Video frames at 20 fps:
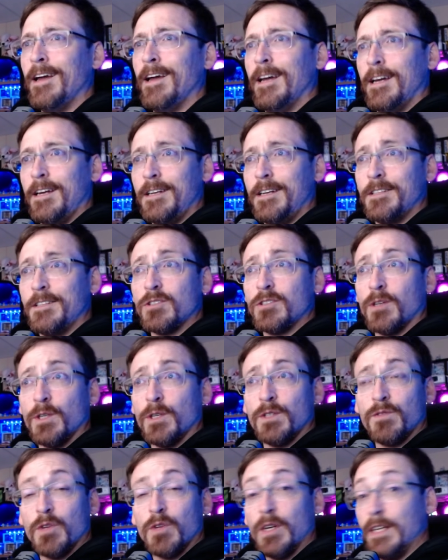it starts
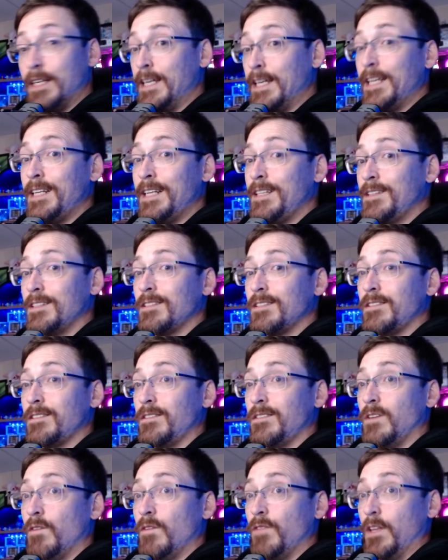forgetting the
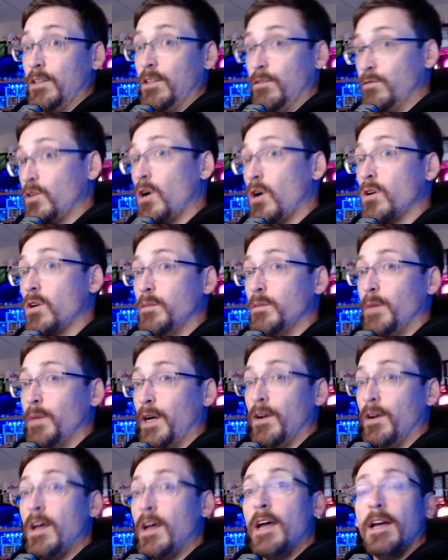stuff that you've talked
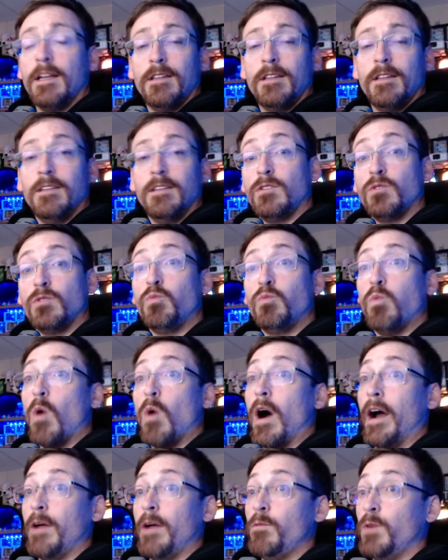about. This is
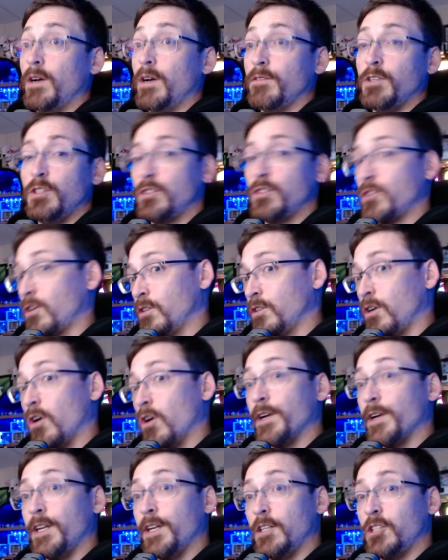why whenever you start
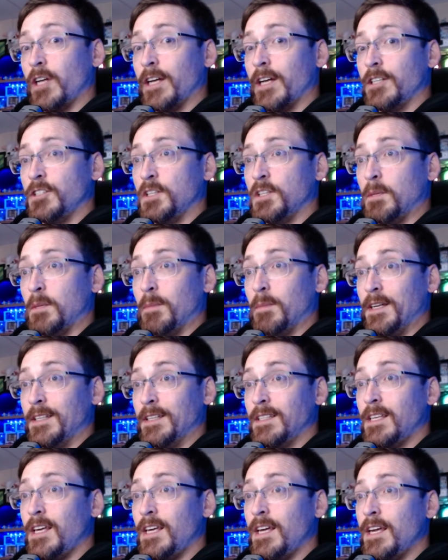talking to
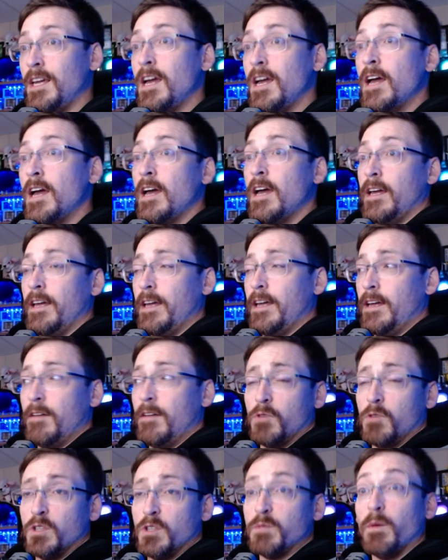ChatGPT, it
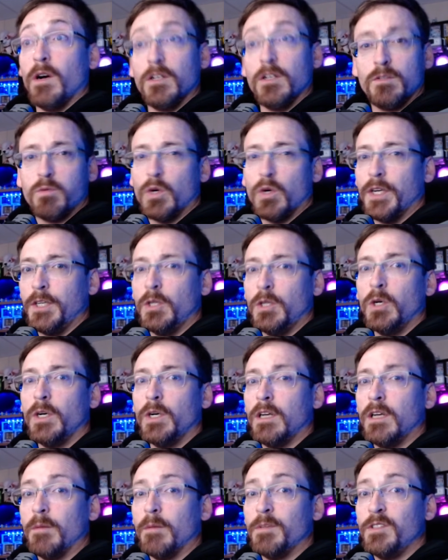responds pretty
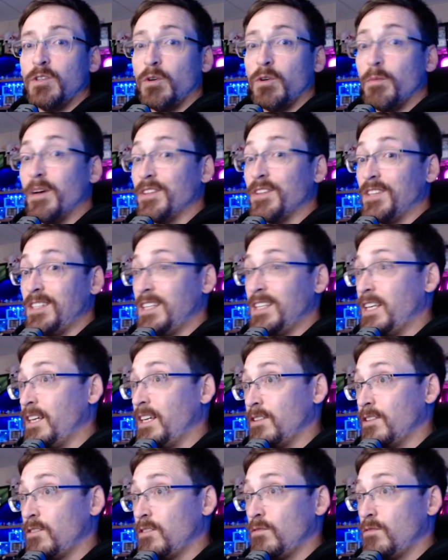good up until about the 10th